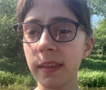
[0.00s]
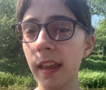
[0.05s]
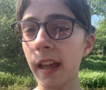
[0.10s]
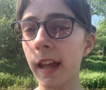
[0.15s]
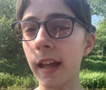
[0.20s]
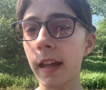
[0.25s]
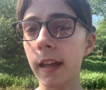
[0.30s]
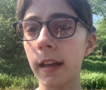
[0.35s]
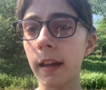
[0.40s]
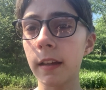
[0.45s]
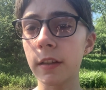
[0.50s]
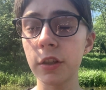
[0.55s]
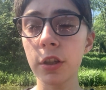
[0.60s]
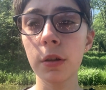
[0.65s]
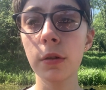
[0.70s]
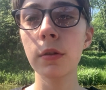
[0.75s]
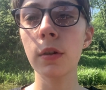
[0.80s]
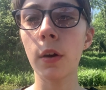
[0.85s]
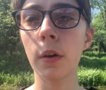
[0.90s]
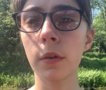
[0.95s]
their
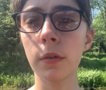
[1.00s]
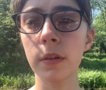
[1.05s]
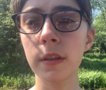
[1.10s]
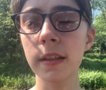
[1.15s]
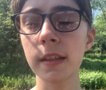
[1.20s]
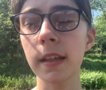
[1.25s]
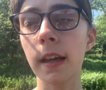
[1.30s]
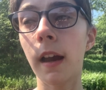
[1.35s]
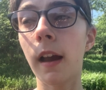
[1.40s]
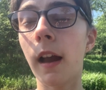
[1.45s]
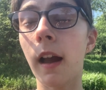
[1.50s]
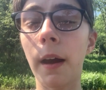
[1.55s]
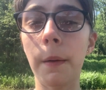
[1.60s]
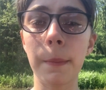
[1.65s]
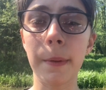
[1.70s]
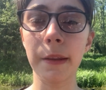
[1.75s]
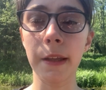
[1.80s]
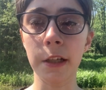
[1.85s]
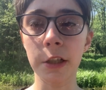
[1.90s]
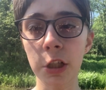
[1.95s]
two dogs
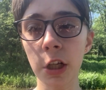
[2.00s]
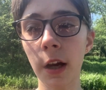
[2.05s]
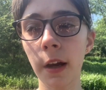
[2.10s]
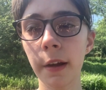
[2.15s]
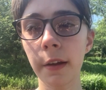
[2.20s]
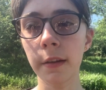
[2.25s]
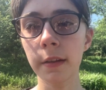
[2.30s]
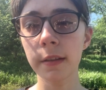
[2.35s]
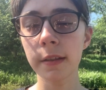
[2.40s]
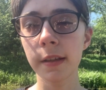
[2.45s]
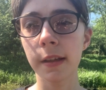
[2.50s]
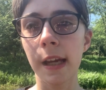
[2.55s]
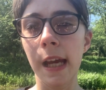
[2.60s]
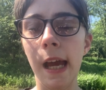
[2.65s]
and their child,